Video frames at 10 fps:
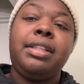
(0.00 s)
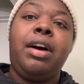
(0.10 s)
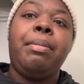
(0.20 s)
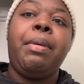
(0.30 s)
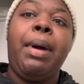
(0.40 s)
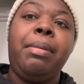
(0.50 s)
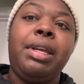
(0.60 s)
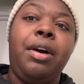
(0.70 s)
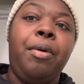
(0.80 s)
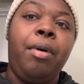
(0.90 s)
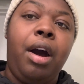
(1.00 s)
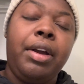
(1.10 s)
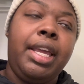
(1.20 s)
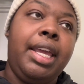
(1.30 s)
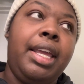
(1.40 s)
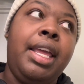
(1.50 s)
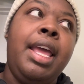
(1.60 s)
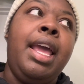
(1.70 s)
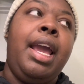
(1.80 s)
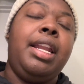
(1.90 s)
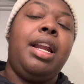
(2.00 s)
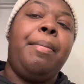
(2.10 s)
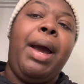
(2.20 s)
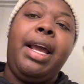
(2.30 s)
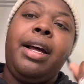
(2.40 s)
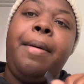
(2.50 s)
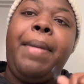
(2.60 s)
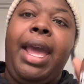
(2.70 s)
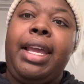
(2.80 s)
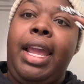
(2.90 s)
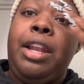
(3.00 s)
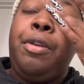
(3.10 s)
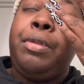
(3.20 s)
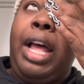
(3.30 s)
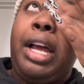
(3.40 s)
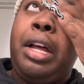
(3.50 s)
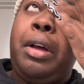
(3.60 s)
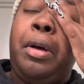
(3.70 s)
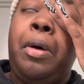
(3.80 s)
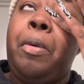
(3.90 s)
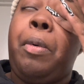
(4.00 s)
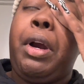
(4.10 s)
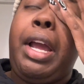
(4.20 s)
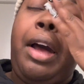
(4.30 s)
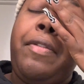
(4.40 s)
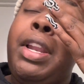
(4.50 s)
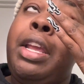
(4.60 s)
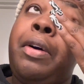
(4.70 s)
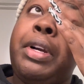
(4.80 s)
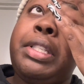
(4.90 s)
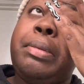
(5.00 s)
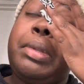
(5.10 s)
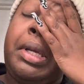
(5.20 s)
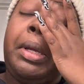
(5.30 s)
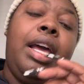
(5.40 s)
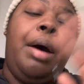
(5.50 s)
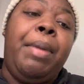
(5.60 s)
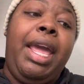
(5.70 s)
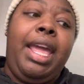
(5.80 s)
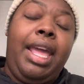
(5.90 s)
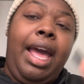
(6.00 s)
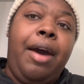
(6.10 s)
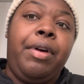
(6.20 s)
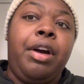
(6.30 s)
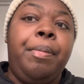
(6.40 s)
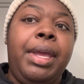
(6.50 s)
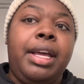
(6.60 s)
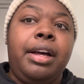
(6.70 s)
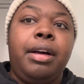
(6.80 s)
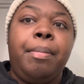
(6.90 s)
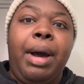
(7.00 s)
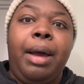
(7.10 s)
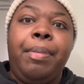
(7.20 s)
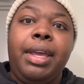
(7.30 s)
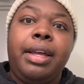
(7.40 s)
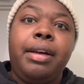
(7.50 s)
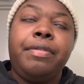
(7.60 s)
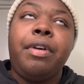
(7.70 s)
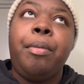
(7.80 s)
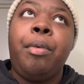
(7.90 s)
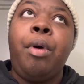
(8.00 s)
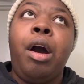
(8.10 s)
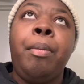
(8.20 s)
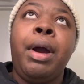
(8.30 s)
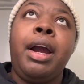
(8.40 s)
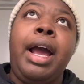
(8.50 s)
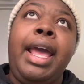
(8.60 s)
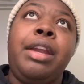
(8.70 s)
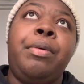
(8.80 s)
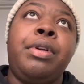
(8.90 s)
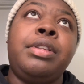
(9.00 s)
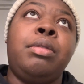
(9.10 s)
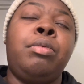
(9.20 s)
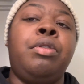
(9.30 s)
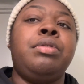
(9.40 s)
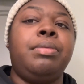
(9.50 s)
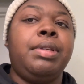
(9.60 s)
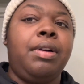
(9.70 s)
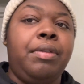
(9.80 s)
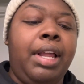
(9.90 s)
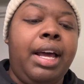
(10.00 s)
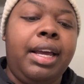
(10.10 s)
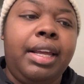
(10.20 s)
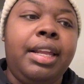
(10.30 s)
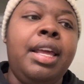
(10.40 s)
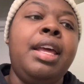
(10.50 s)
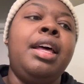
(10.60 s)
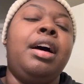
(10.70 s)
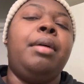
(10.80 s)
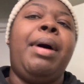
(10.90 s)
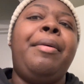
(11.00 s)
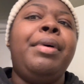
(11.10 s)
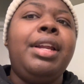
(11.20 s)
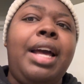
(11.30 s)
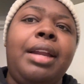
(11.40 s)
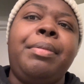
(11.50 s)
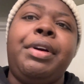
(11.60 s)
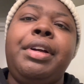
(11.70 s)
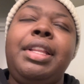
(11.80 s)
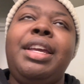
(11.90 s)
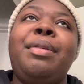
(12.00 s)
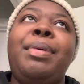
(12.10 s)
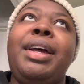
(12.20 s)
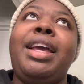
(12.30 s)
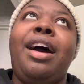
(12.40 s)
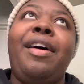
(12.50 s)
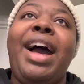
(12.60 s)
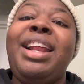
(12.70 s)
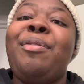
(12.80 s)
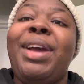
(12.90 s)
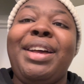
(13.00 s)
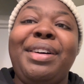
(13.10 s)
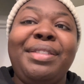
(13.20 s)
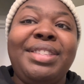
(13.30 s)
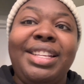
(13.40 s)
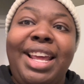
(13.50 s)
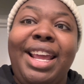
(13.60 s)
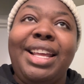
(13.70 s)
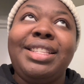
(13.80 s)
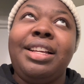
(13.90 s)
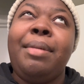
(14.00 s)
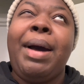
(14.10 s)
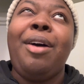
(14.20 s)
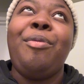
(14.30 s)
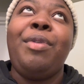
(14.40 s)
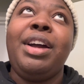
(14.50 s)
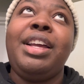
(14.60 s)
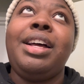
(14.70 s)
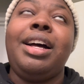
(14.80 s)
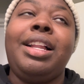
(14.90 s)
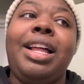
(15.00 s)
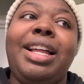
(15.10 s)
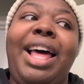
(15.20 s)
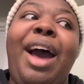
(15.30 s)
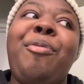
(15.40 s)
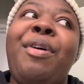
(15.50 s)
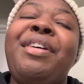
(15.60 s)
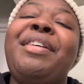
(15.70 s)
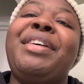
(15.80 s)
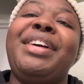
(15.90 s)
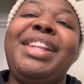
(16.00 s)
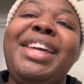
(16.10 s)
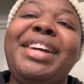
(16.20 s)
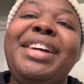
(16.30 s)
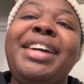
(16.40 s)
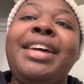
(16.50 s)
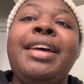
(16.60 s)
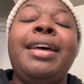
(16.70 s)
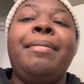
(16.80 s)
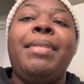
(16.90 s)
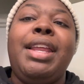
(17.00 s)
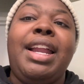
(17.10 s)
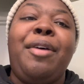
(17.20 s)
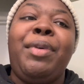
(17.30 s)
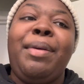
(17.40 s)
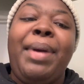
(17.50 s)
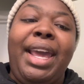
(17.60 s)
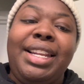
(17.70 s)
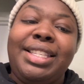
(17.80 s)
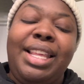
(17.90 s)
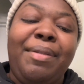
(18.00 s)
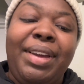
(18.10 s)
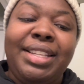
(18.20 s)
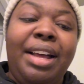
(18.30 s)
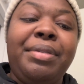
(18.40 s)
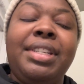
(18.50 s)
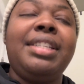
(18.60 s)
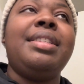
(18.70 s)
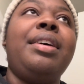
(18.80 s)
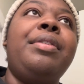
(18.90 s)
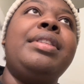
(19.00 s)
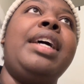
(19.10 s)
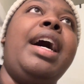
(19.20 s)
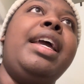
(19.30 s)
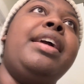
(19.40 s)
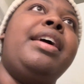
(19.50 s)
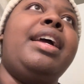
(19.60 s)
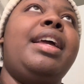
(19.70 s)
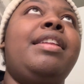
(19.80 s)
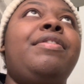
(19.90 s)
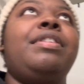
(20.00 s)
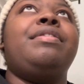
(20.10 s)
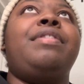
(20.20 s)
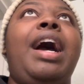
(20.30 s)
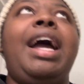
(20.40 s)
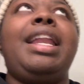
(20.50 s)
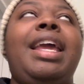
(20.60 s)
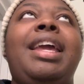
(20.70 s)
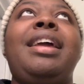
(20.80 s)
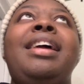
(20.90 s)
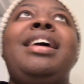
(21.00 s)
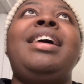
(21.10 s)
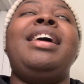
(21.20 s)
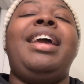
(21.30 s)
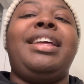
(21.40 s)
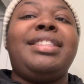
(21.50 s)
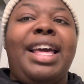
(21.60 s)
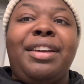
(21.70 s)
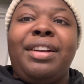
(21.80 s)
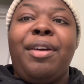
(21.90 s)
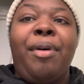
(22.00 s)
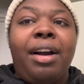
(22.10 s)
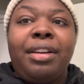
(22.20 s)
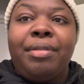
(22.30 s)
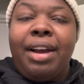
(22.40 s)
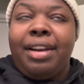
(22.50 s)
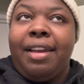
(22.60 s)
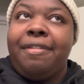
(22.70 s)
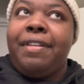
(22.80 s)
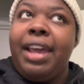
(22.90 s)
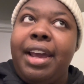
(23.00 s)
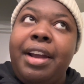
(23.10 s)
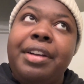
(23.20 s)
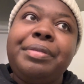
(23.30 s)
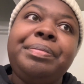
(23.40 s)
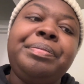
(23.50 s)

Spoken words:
So I'm gonna probably go walking and then I might come back and do like a workout video or something. And I'm gonna head out and go pick up my pickup from Walmart. I had to order some groceries online. I would have got them earlier, but y'all, I didn't wake up today till about 1 o'clock. Like, I woke up earlier, but then I went back to sleep because I was just so tired, I guess, from Friday and Saturday walking around in fair.